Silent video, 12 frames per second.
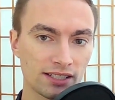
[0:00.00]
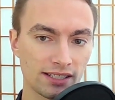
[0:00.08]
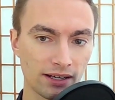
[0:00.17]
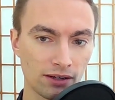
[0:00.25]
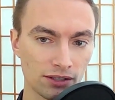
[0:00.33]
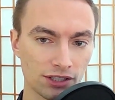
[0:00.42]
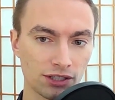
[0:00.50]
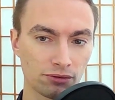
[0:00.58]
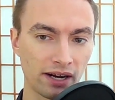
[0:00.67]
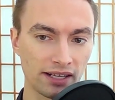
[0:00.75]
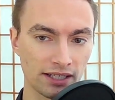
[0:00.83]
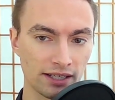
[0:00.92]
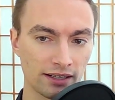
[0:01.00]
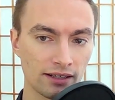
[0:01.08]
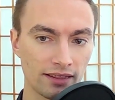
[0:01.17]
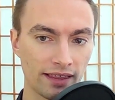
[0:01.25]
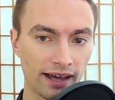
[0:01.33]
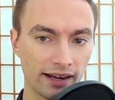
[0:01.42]
tells Teresa
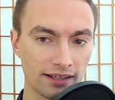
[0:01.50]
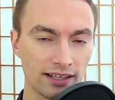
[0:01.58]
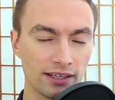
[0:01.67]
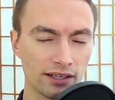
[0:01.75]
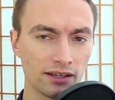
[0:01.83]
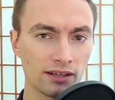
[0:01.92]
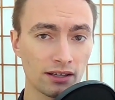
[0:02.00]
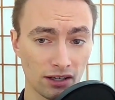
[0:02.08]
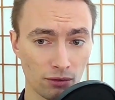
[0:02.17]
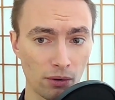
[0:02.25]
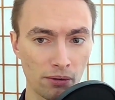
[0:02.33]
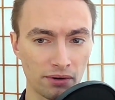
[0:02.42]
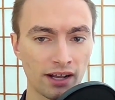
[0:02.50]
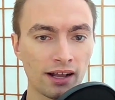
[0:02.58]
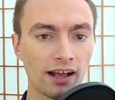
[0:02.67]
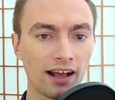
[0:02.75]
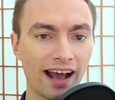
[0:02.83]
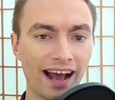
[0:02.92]
that he, quote,
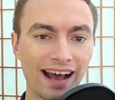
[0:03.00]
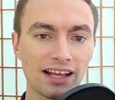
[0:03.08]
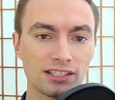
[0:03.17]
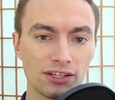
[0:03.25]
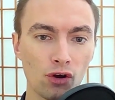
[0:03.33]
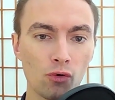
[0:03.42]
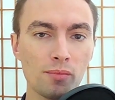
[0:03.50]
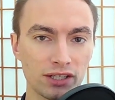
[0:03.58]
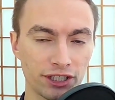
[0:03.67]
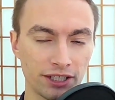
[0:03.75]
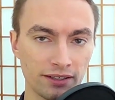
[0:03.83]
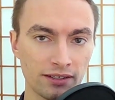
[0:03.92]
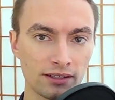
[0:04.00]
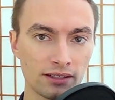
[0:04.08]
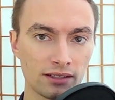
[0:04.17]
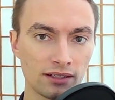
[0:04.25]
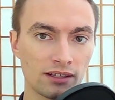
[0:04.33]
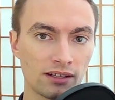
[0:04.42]
has no mission,
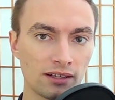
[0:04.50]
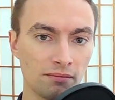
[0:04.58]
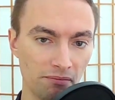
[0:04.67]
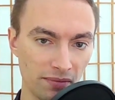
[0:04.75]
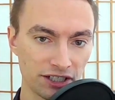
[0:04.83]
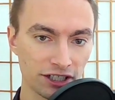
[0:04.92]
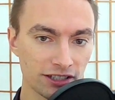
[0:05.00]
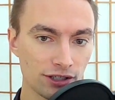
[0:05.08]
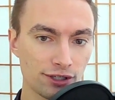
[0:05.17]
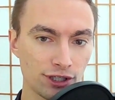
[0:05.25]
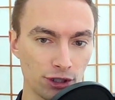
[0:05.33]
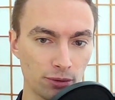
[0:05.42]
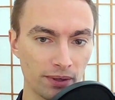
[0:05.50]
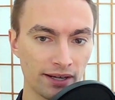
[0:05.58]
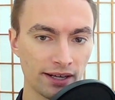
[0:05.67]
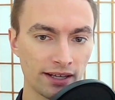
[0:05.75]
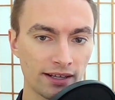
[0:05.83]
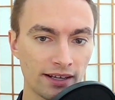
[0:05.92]
missions are stupid,
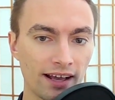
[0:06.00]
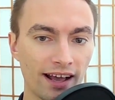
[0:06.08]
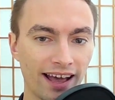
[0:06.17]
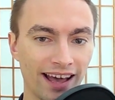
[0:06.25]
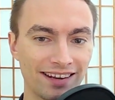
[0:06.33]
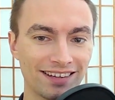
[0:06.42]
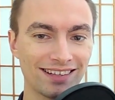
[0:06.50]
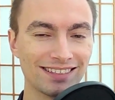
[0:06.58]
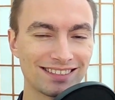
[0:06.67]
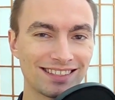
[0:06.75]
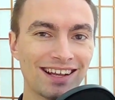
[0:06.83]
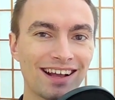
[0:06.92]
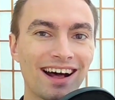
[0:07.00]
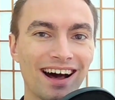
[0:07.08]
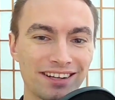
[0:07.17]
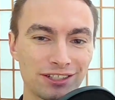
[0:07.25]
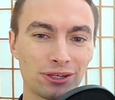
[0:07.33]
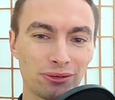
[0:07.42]
and it's a
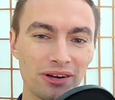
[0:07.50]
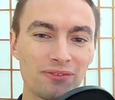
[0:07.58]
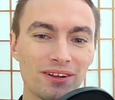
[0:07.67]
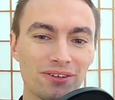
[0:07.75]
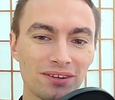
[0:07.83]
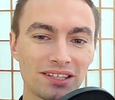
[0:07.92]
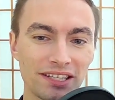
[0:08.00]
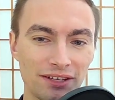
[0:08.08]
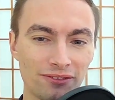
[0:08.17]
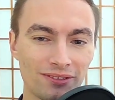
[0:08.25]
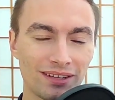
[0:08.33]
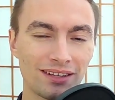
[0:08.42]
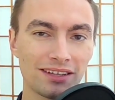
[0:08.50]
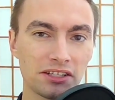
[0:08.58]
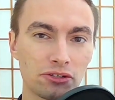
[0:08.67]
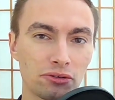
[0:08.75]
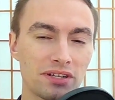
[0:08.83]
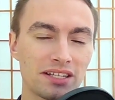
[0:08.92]
terrific relief
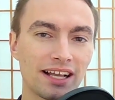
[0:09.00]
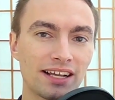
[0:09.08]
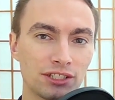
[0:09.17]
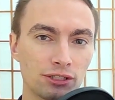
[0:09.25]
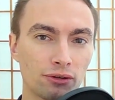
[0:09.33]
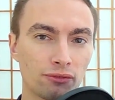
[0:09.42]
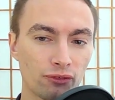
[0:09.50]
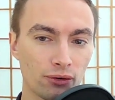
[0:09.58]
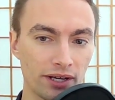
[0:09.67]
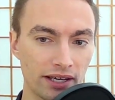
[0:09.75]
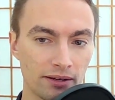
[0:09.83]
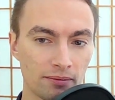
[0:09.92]
to realize you're free